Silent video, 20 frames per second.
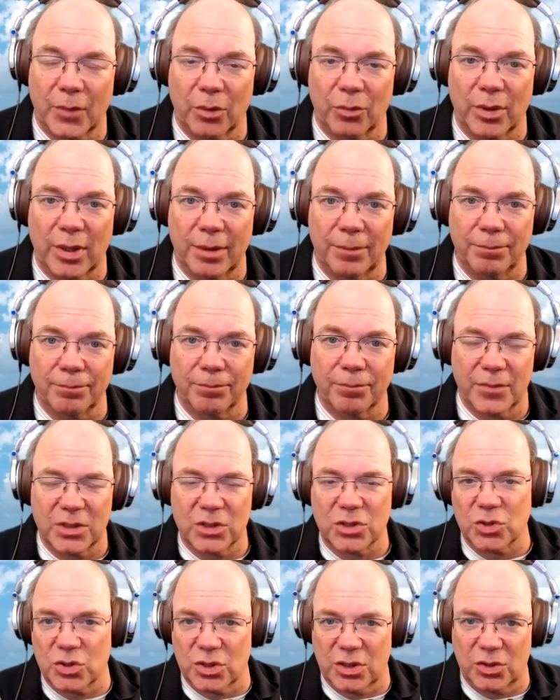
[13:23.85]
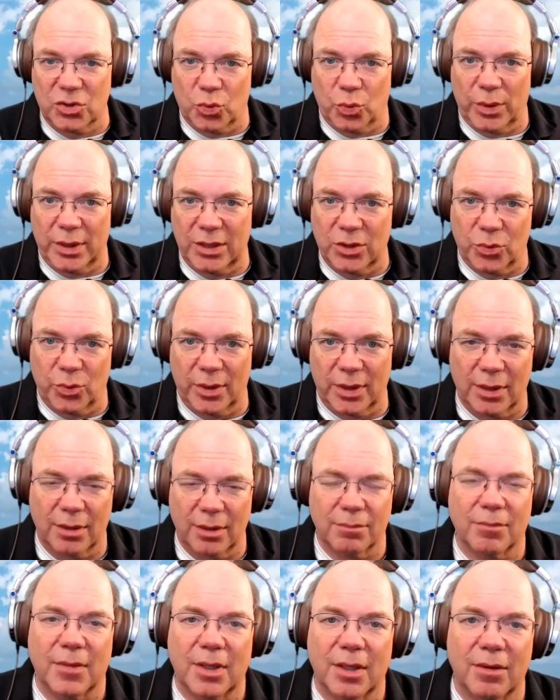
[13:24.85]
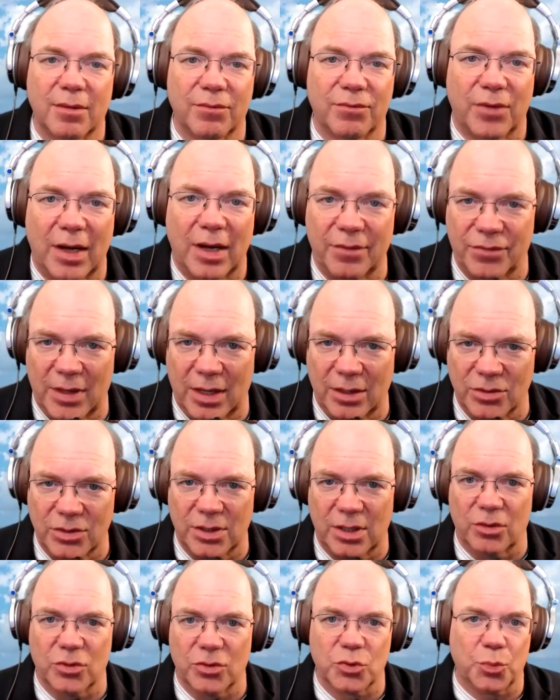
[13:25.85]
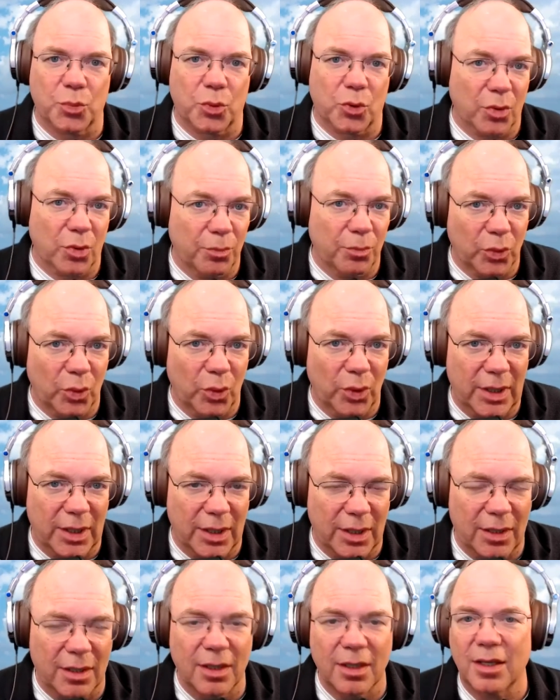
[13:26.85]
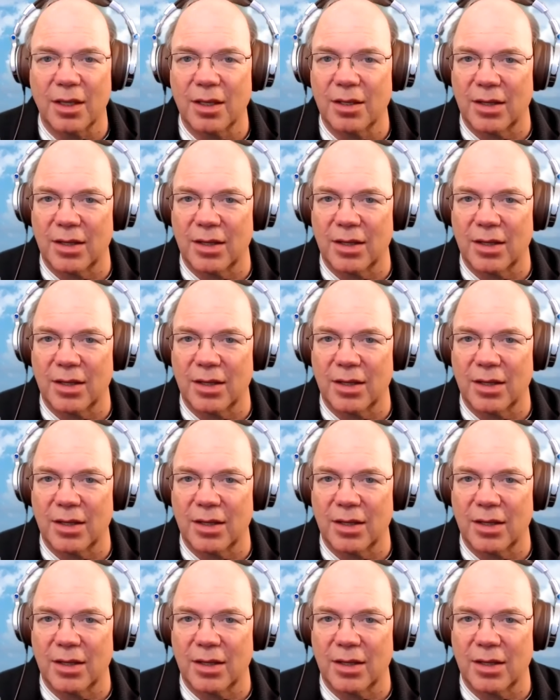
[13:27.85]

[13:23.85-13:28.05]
Okay, this is in 2020. $5,000 per employee